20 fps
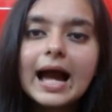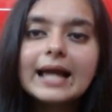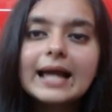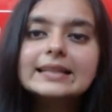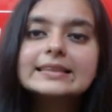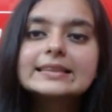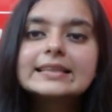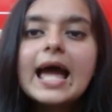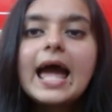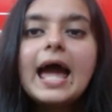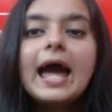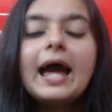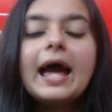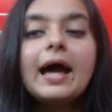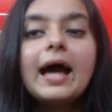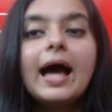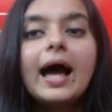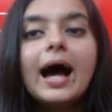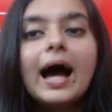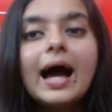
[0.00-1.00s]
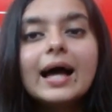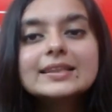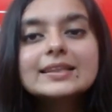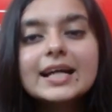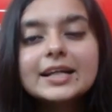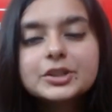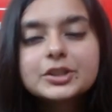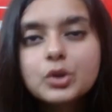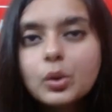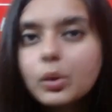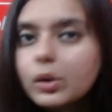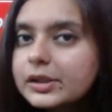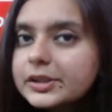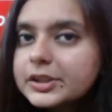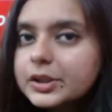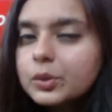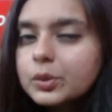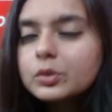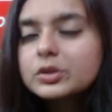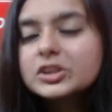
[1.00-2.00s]
guys, as I
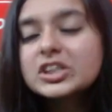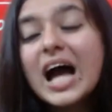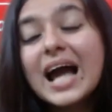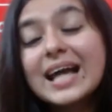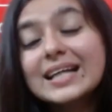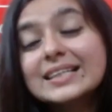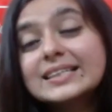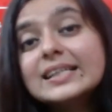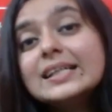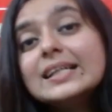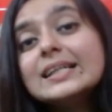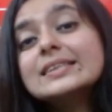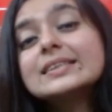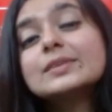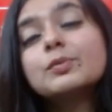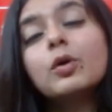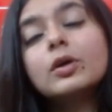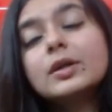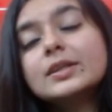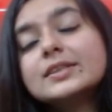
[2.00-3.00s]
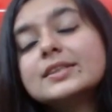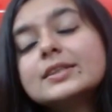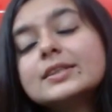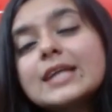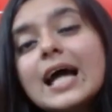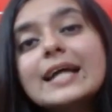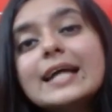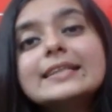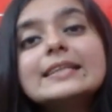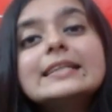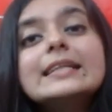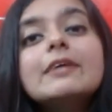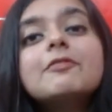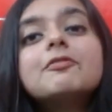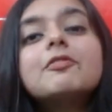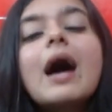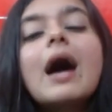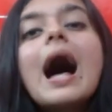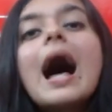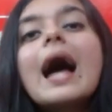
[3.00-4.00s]
told you, title is, what is the title? If
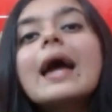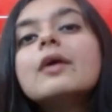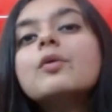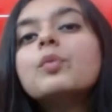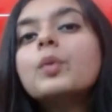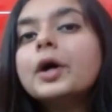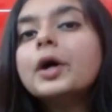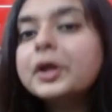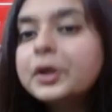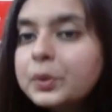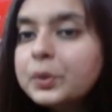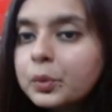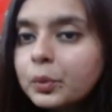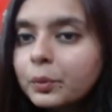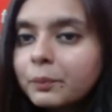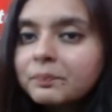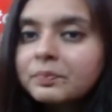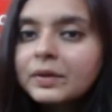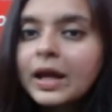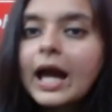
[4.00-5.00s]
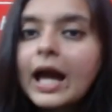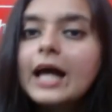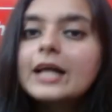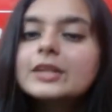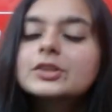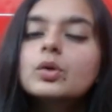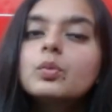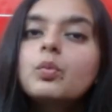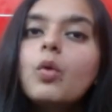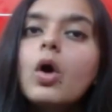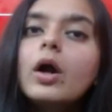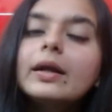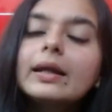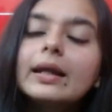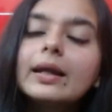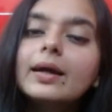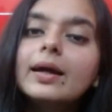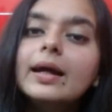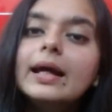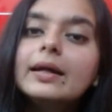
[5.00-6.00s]
I Were You. So what
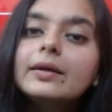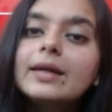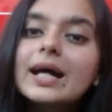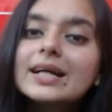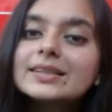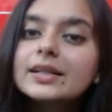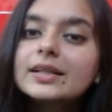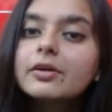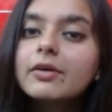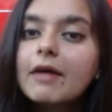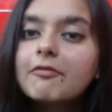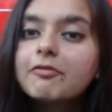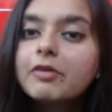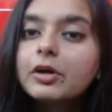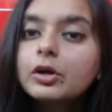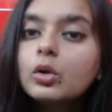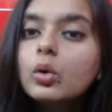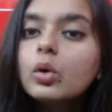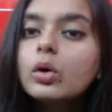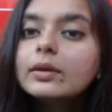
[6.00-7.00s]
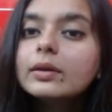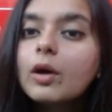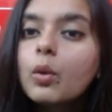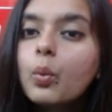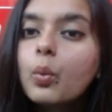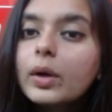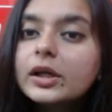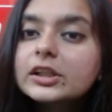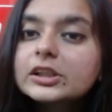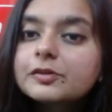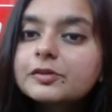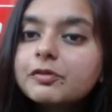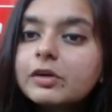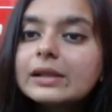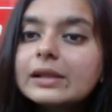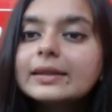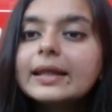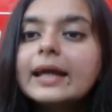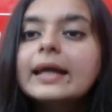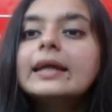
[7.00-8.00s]
does it refer to? The
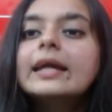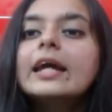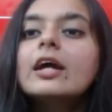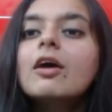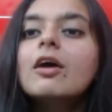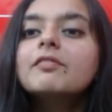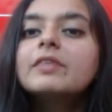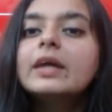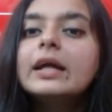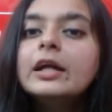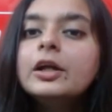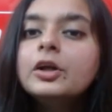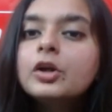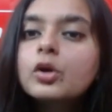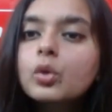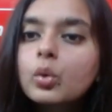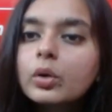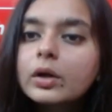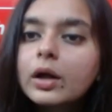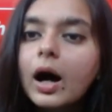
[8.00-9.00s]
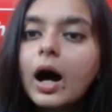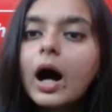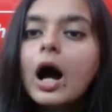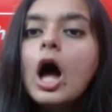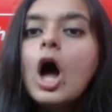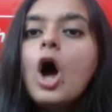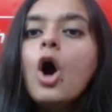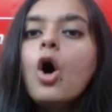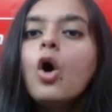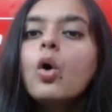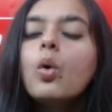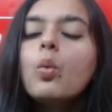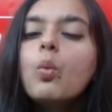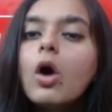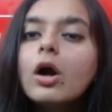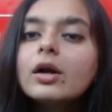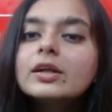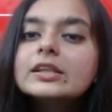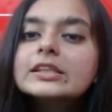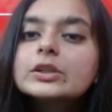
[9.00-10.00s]
wishful thinking of the intruder who
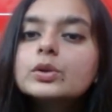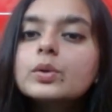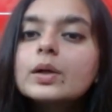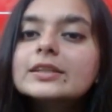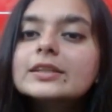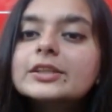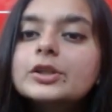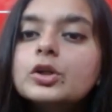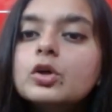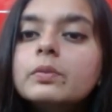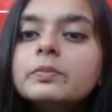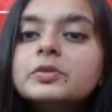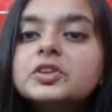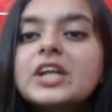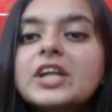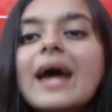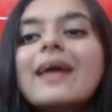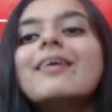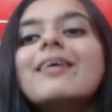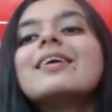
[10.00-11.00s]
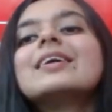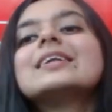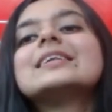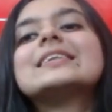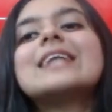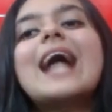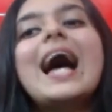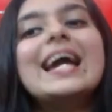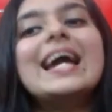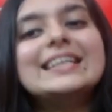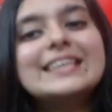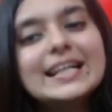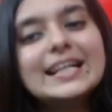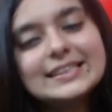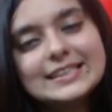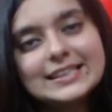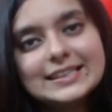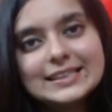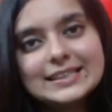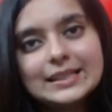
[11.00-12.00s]
wants to assume Gerrard's
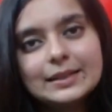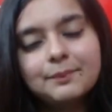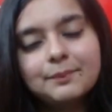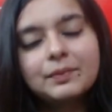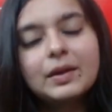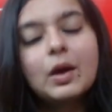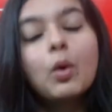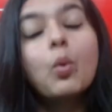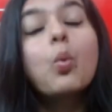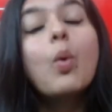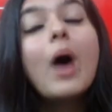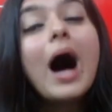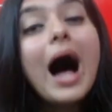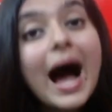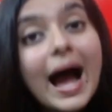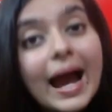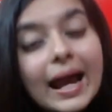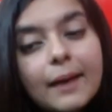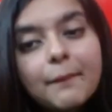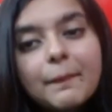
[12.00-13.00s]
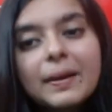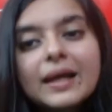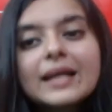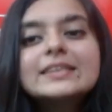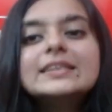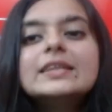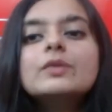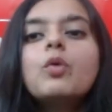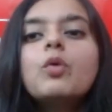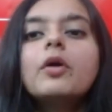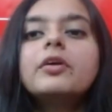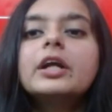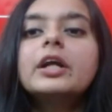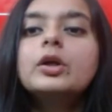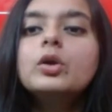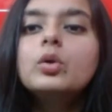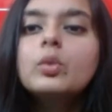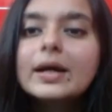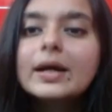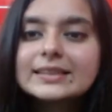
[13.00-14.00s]
identity. Why? Because he
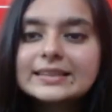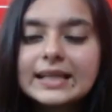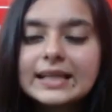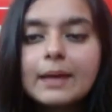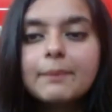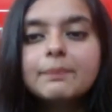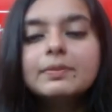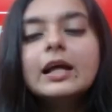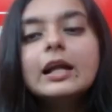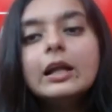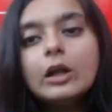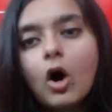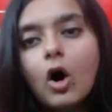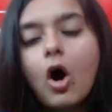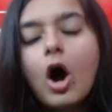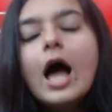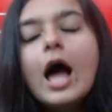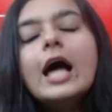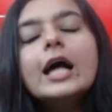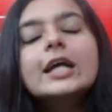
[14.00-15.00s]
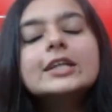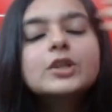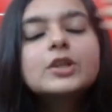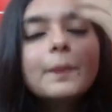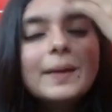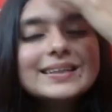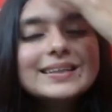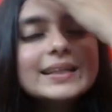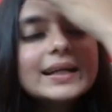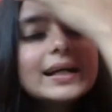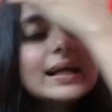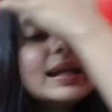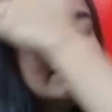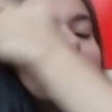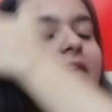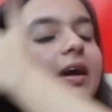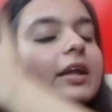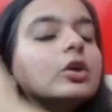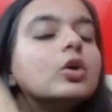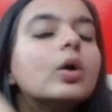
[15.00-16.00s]
wanted to escape the law. So basically,
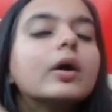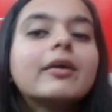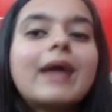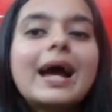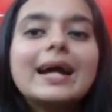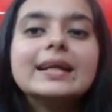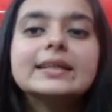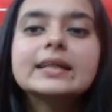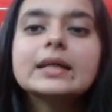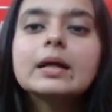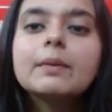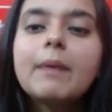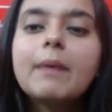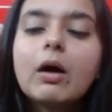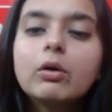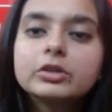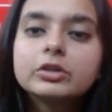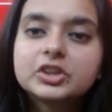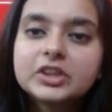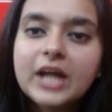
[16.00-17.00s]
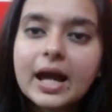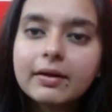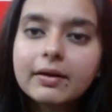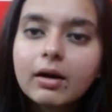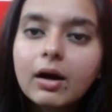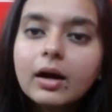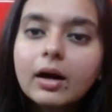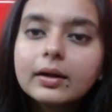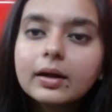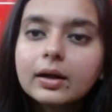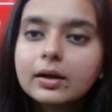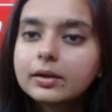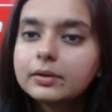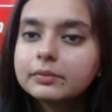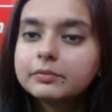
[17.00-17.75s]
when you are writing about Gerrard,